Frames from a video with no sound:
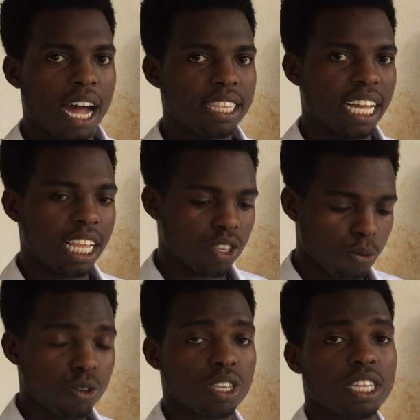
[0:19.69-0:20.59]
And
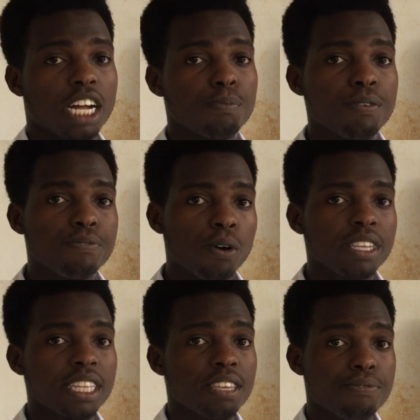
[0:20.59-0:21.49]
anastomosis can be
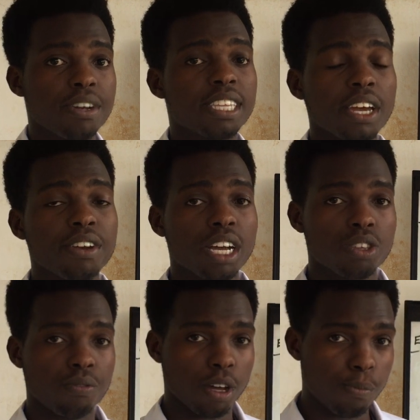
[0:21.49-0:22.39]
found in different areas
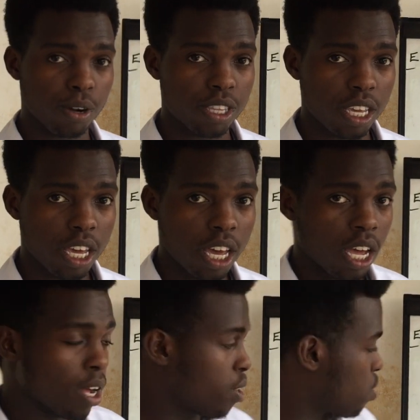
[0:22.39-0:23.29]
of the body.
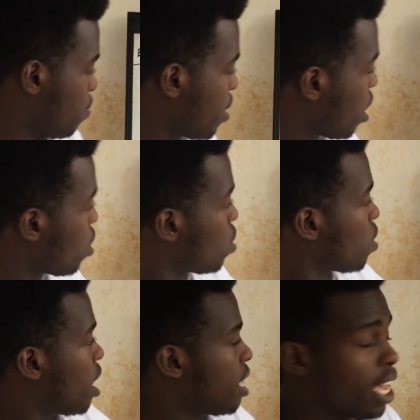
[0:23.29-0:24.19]
So far you're going to
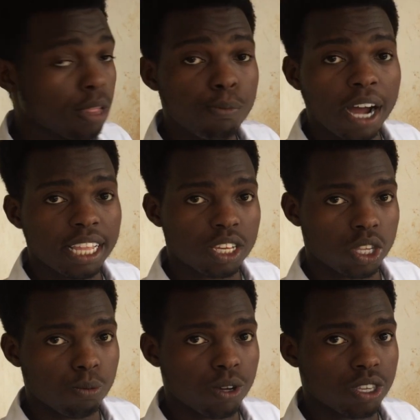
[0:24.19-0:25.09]
look at the elbow
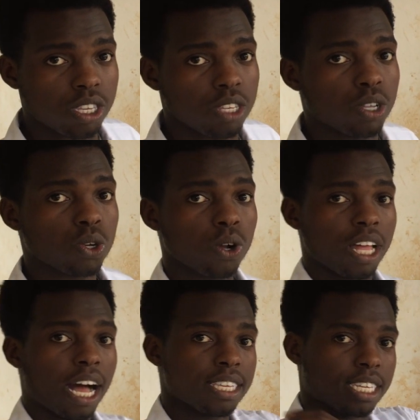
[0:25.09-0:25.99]
anastomosis, let's call
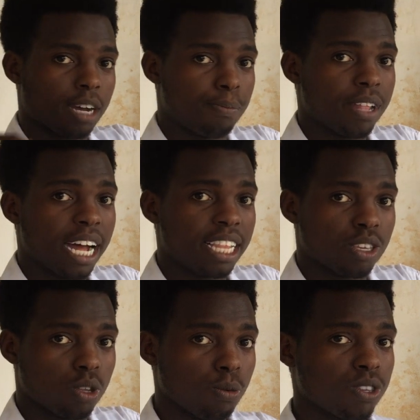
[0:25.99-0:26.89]
the scapular
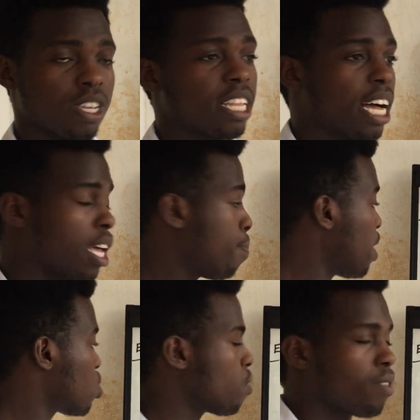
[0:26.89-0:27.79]
anastomosis and other
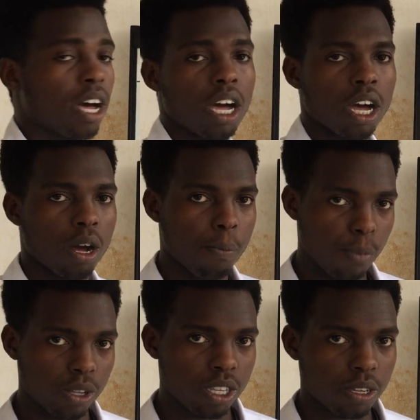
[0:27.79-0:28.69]
parts of the
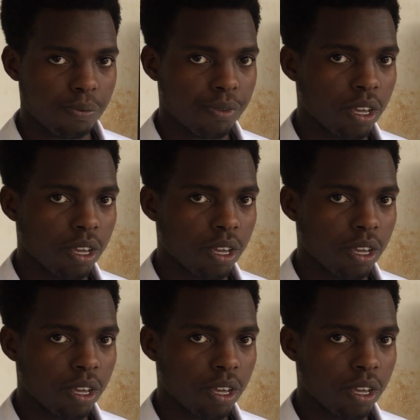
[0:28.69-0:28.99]
body.